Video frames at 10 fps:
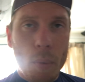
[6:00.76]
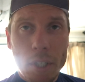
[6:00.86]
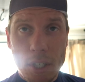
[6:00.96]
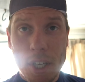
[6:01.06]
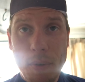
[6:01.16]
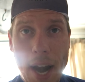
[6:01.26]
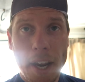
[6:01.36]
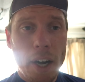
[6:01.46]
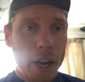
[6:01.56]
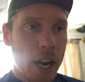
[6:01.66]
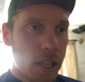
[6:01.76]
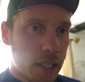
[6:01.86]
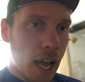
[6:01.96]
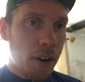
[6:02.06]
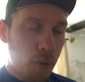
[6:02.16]
What you see right here is
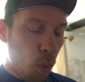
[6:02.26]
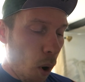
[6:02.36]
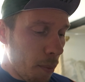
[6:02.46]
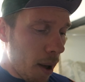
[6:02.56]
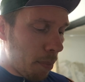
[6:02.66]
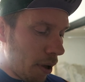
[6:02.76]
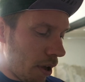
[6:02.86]
the end of the warm-up.